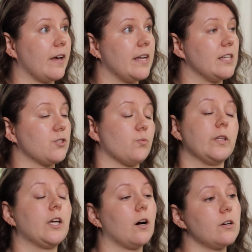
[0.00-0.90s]
And it's
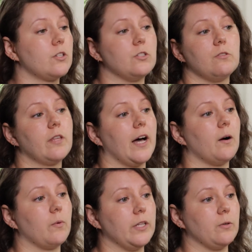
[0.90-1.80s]
really hard to do
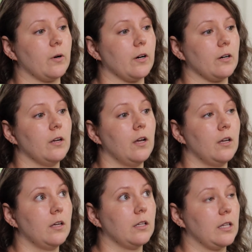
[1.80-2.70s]
that when you are
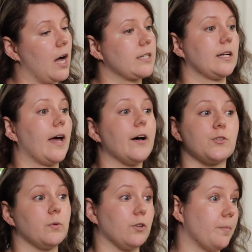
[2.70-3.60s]
locked in a
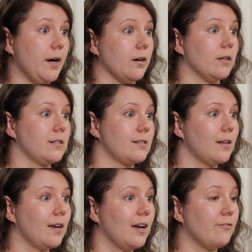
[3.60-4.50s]
house with your parents
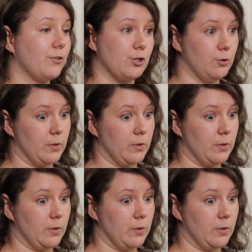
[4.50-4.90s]
for two